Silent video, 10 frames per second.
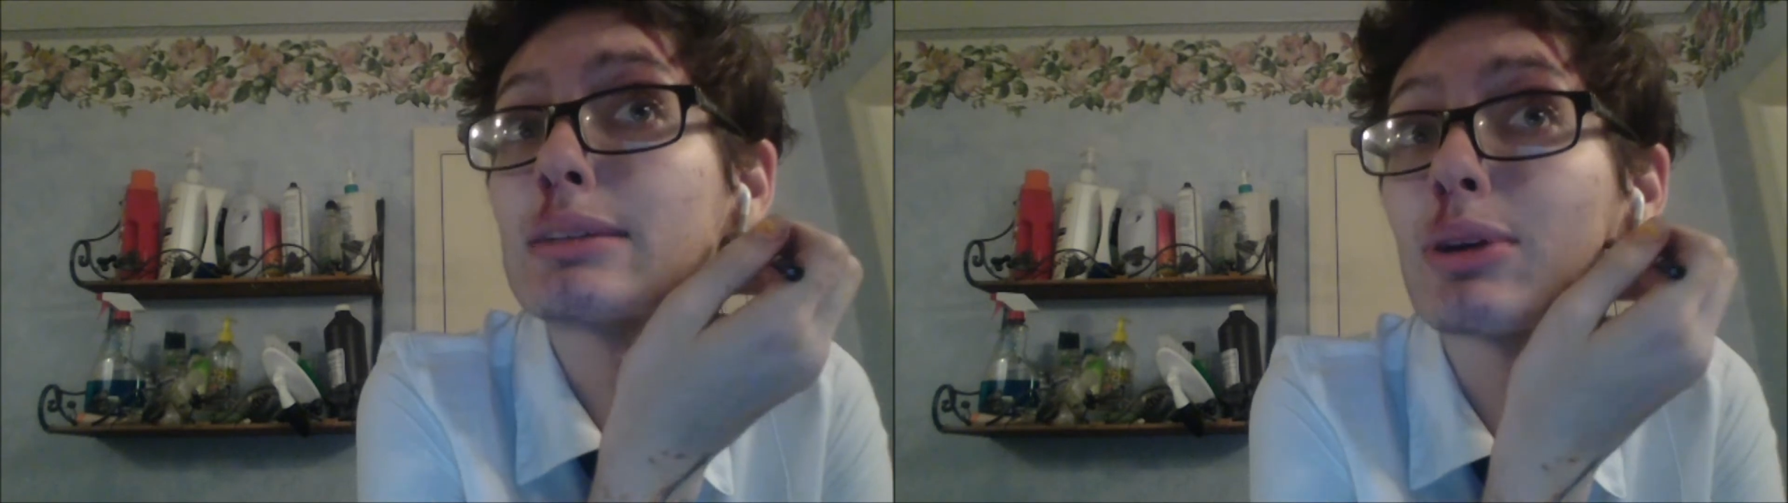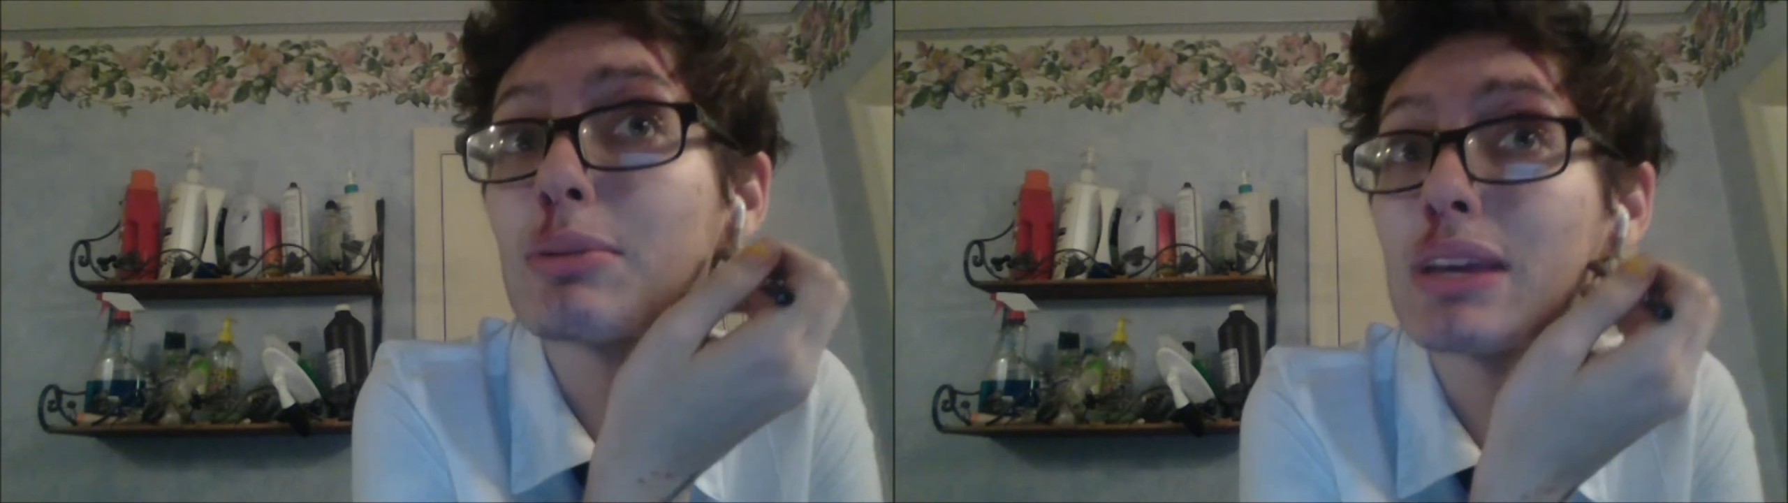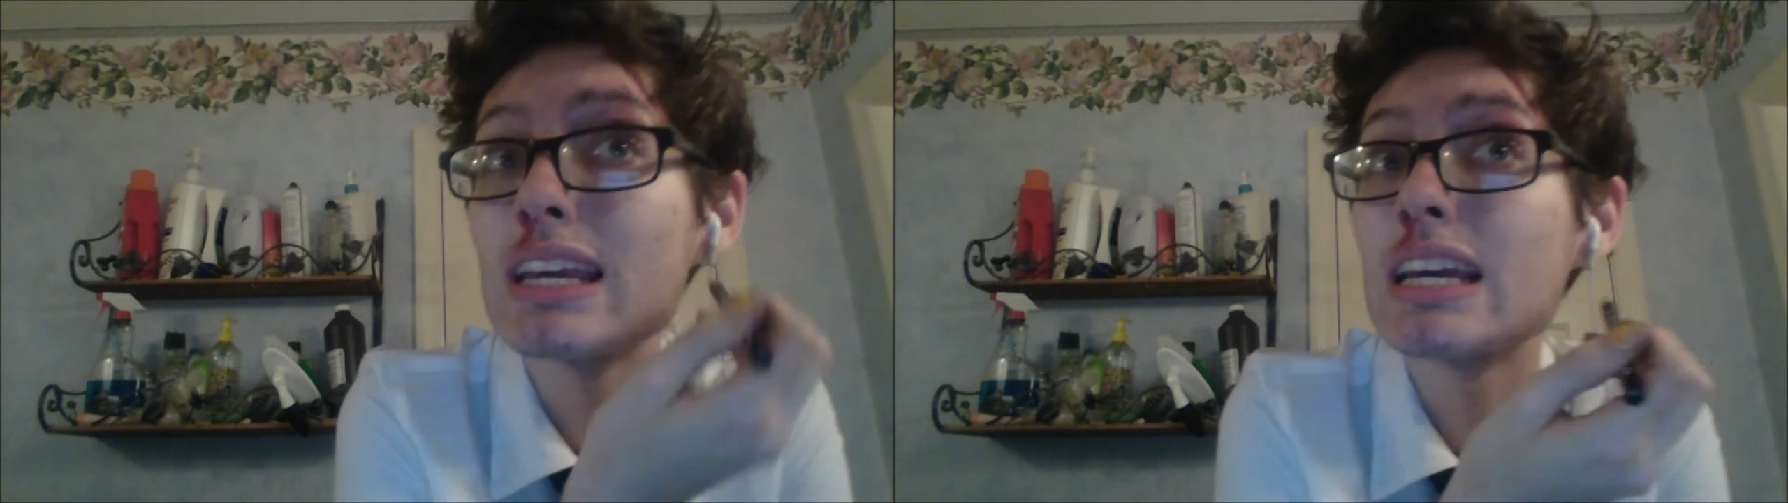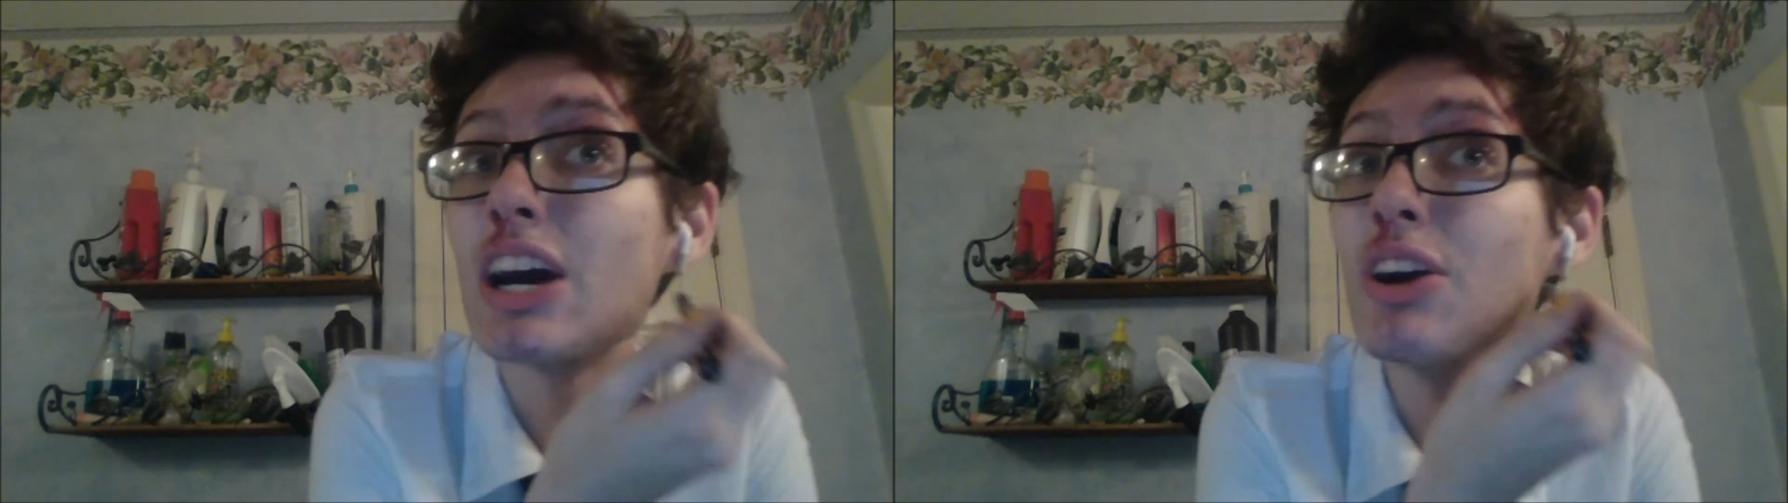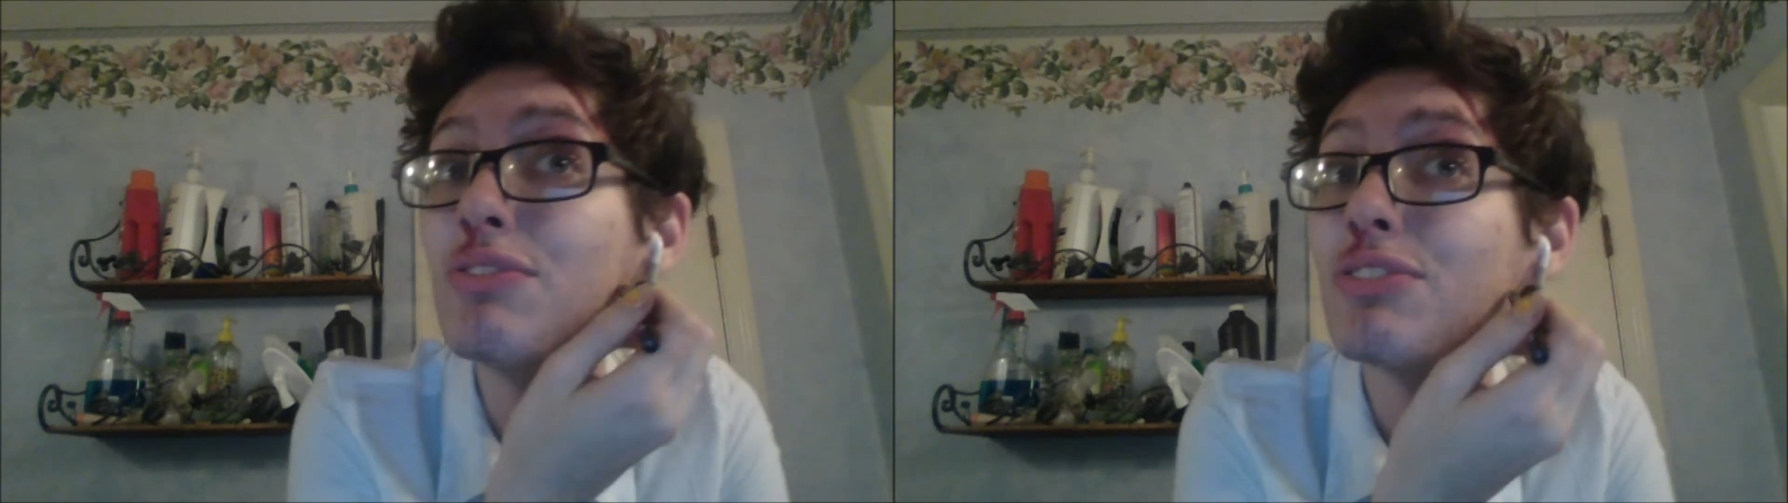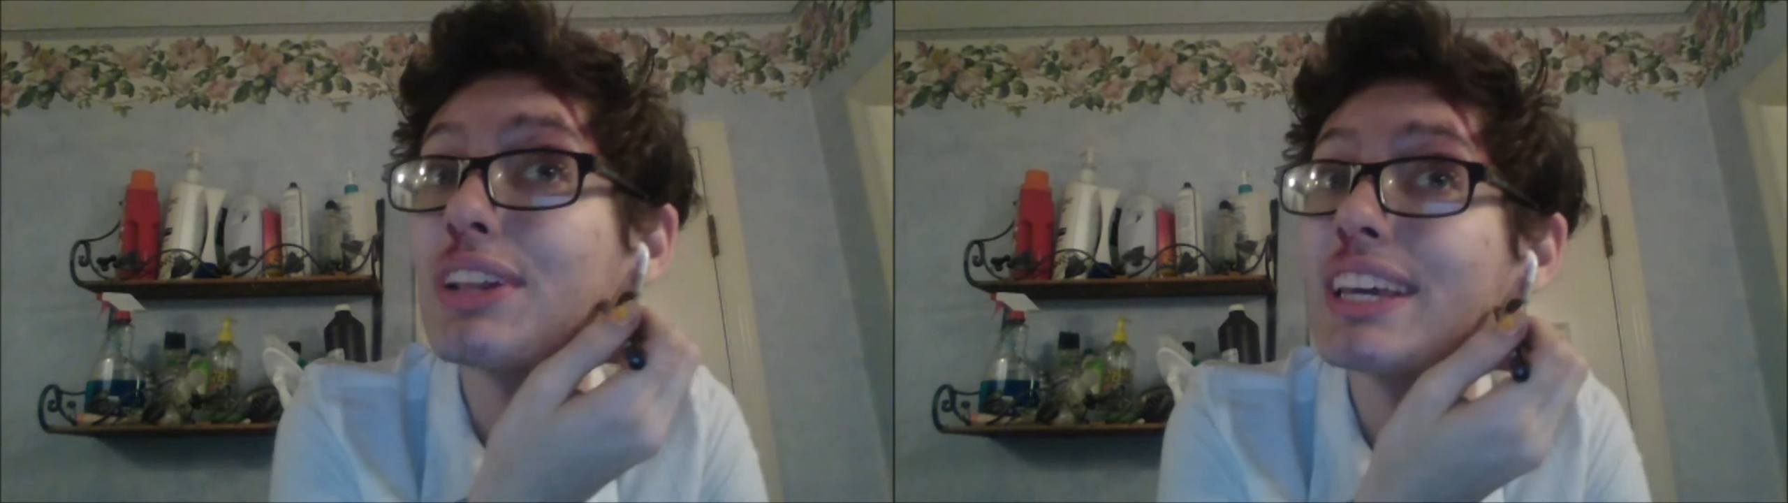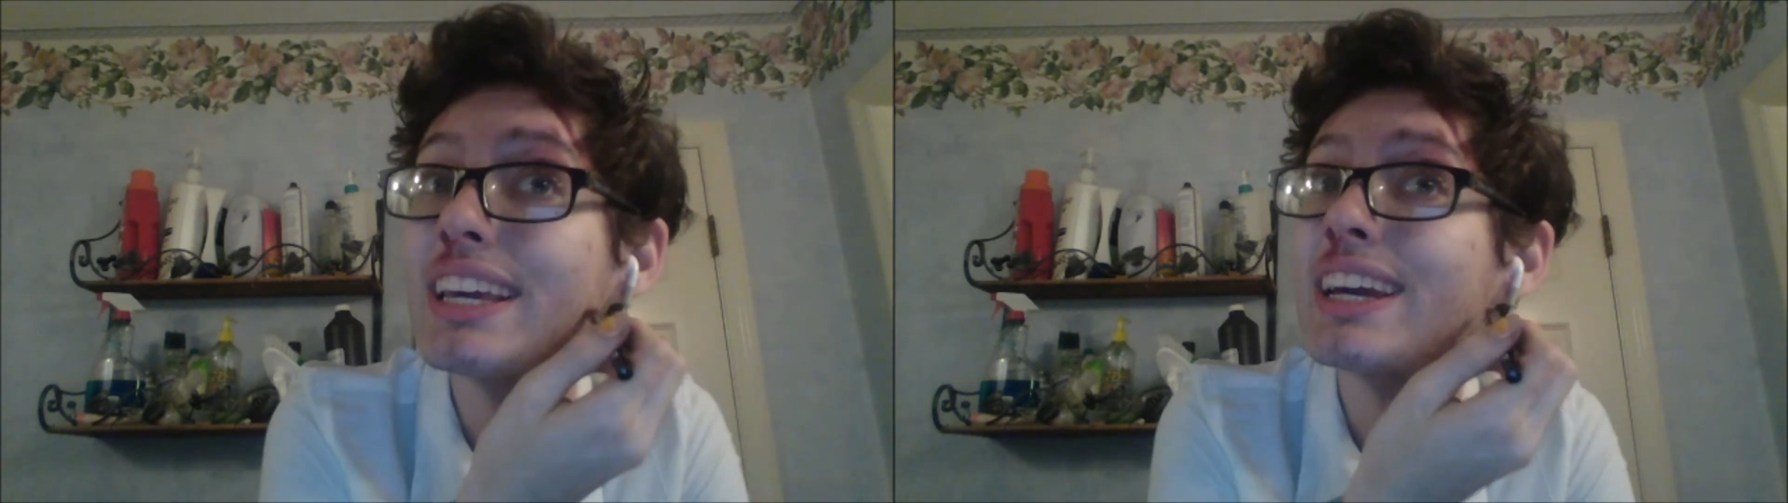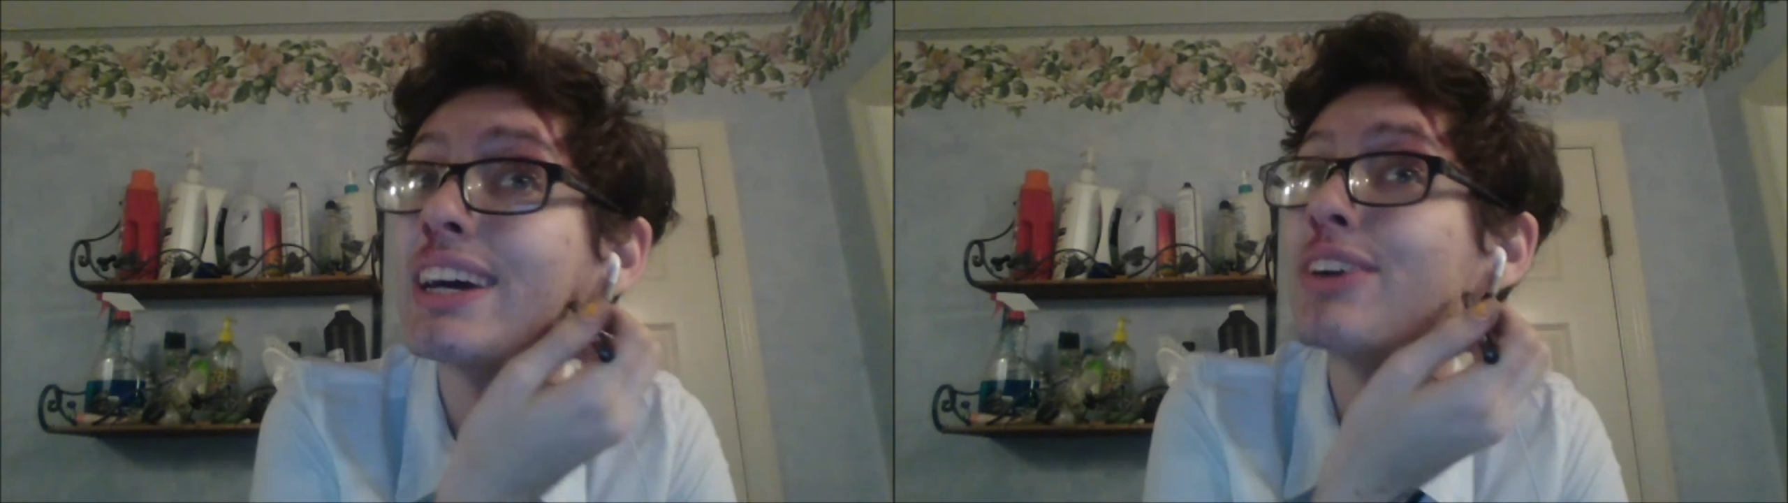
I'm gonna be hopefully,